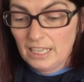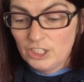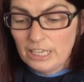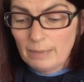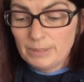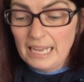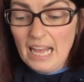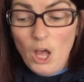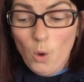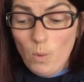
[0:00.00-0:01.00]
She kept
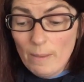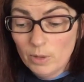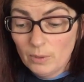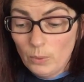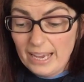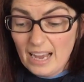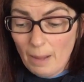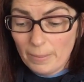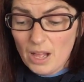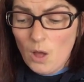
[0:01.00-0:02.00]
saying, when will it wake
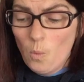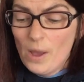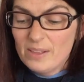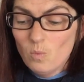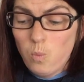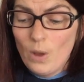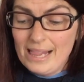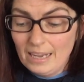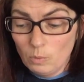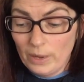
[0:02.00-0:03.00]
up? When
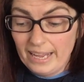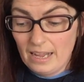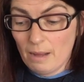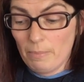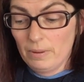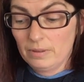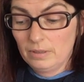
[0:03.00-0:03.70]
will it wake up?